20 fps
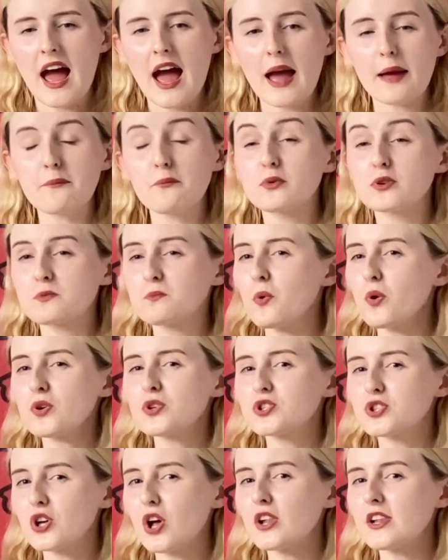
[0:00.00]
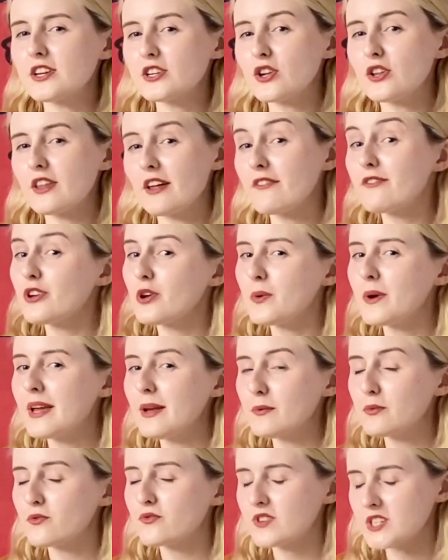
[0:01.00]
I was more solid on that view
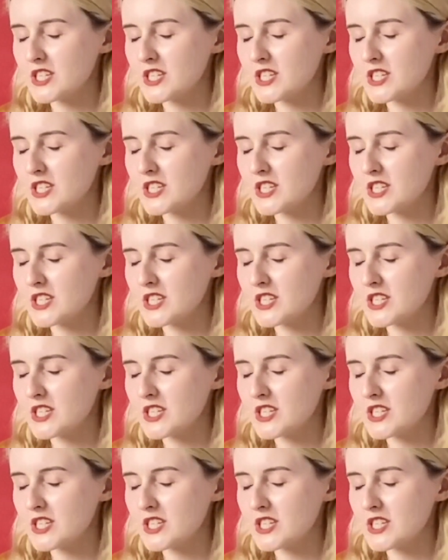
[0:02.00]
he would